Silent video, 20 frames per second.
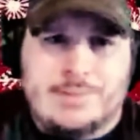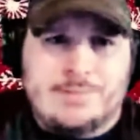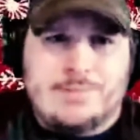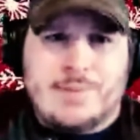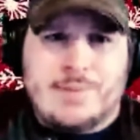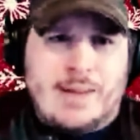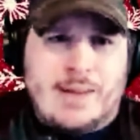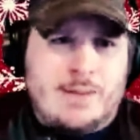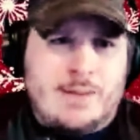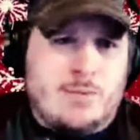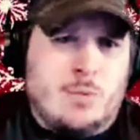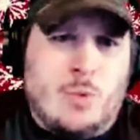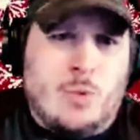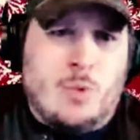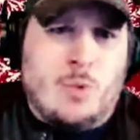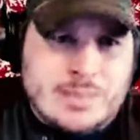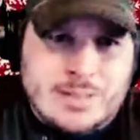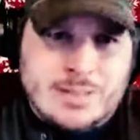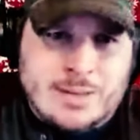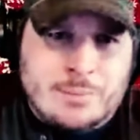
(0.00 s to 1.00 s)
I never
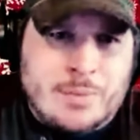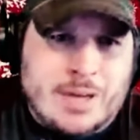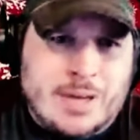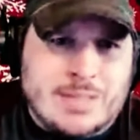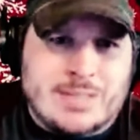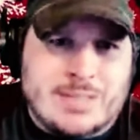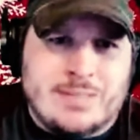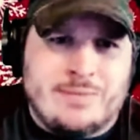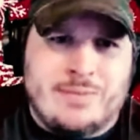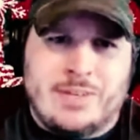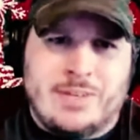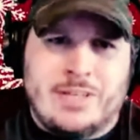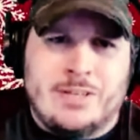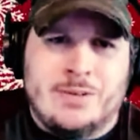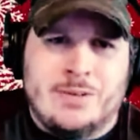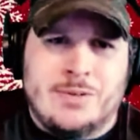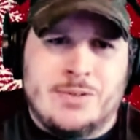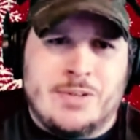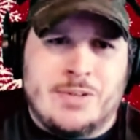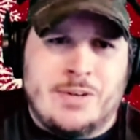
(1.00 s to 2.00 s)
watched unboxing
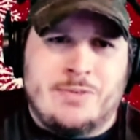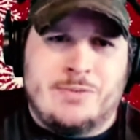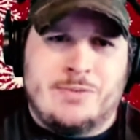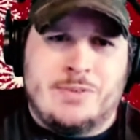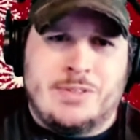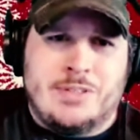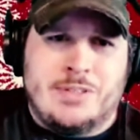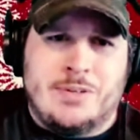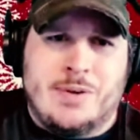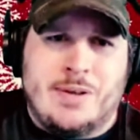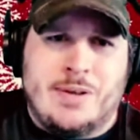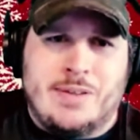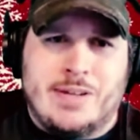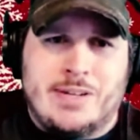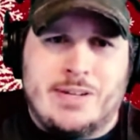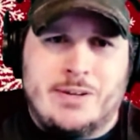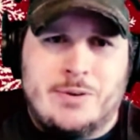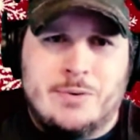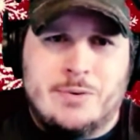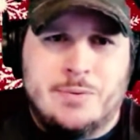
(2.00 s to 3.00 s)
videos, so I don't really know how they
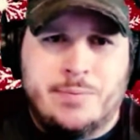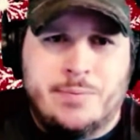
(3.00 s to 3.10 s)
go.